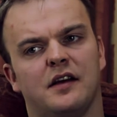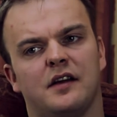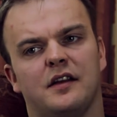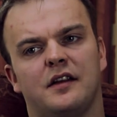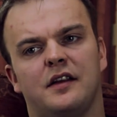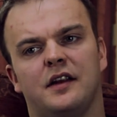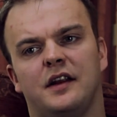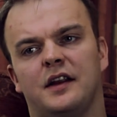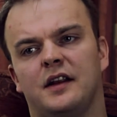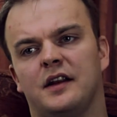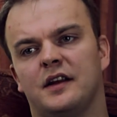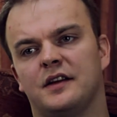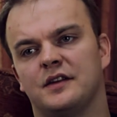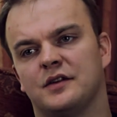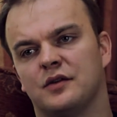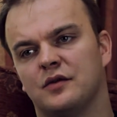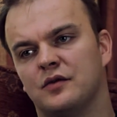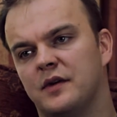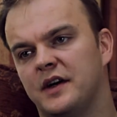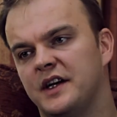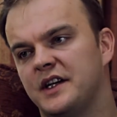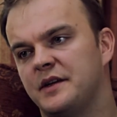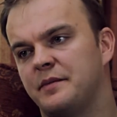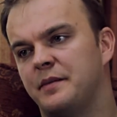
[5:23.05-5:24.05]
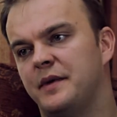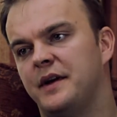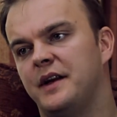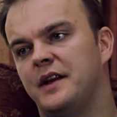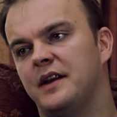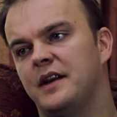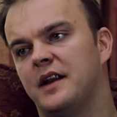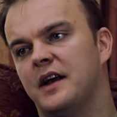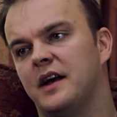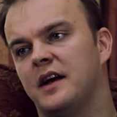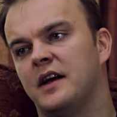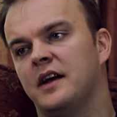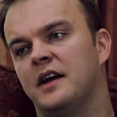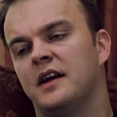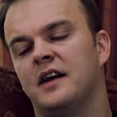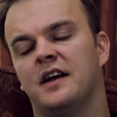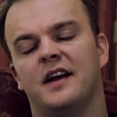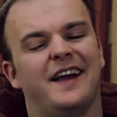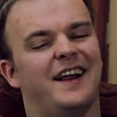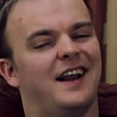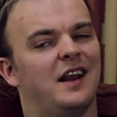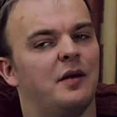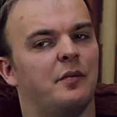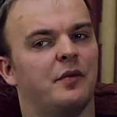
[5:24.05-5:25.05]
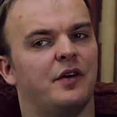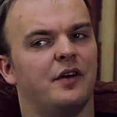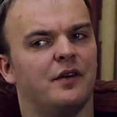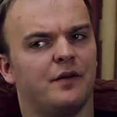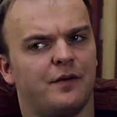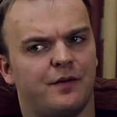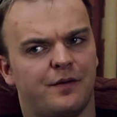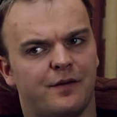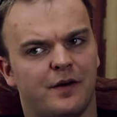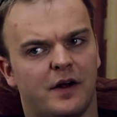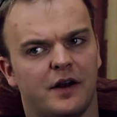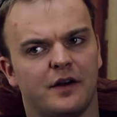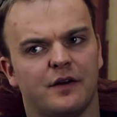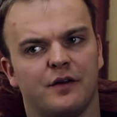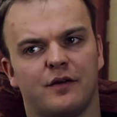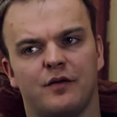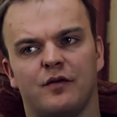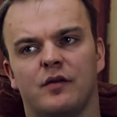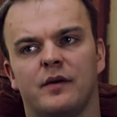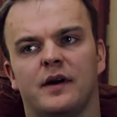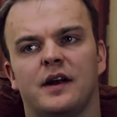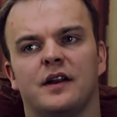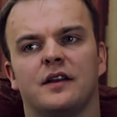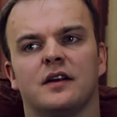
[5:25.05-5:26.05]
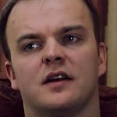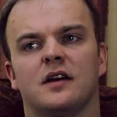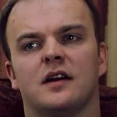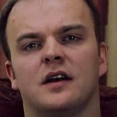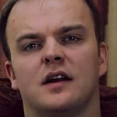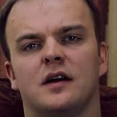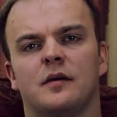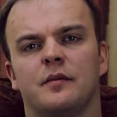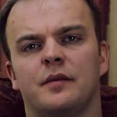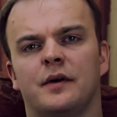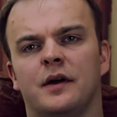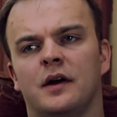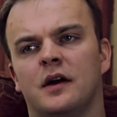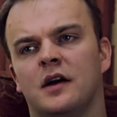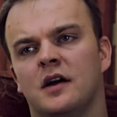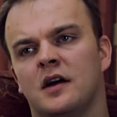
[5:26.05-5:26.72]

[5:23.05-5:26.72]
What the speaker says: I think there's always been that element of fun throughout the club,